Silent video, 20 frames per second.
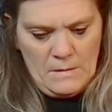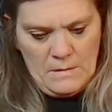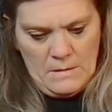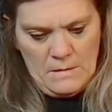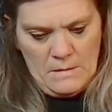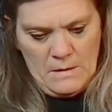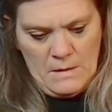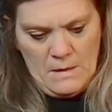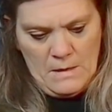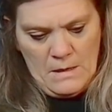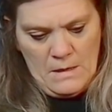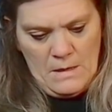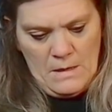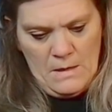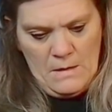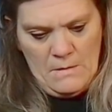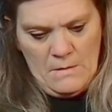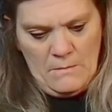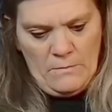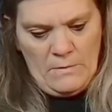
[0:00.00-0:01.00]

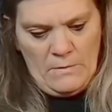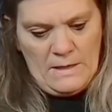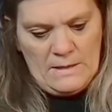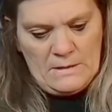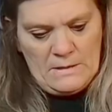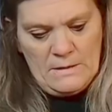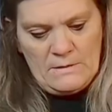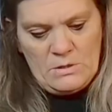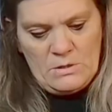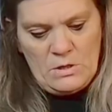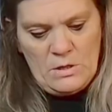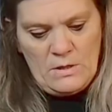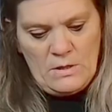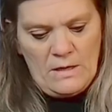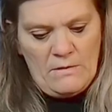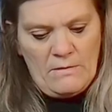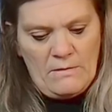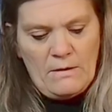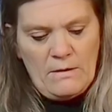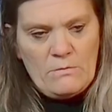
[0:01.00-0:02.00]
Okay, right, so let's turn
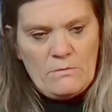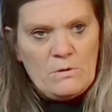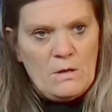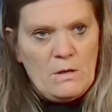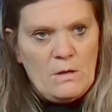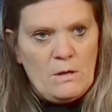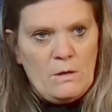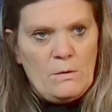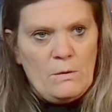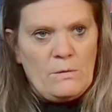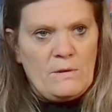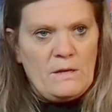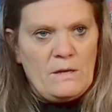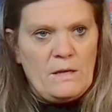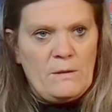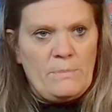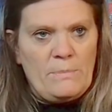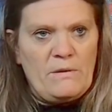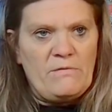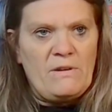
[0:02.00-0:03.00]
that around with a
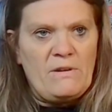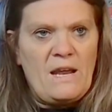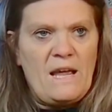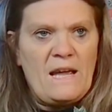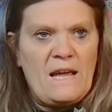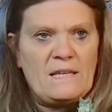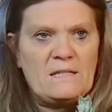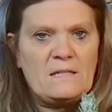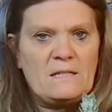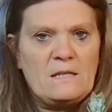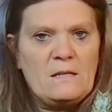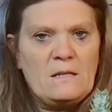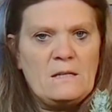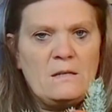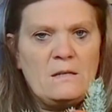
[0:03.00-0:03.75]
little bit of light